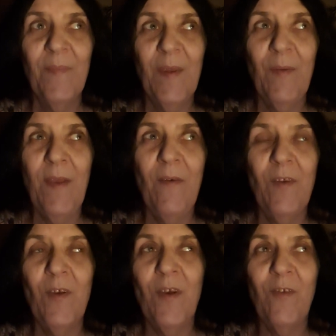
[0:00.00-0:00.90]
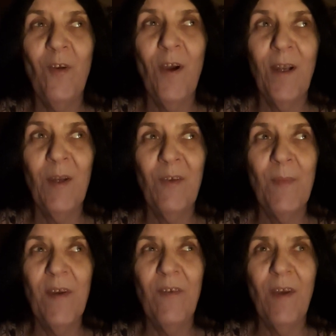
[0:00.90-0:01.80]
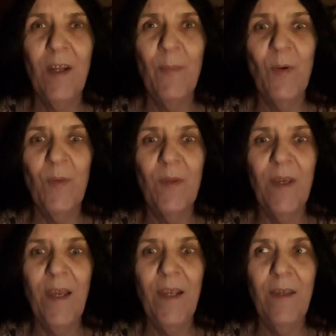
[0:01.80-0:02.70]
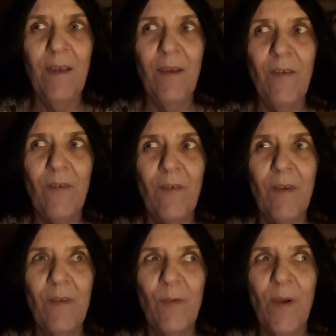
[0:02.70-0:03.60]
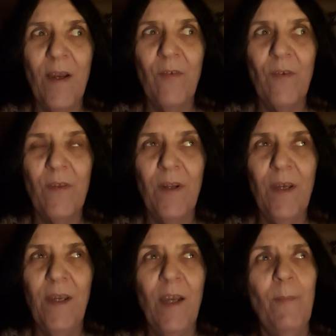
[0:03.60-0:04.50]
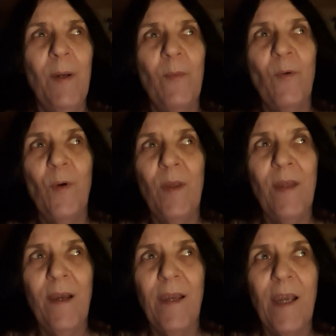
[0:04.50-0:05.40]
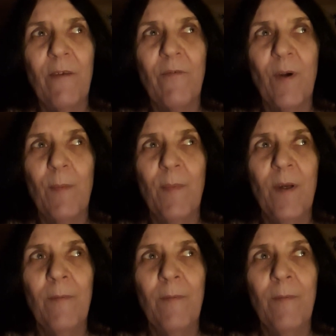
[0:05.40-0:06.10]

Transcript: I was having a, a talk to my son about the ETs and the rise and today. I can't remember where that came from.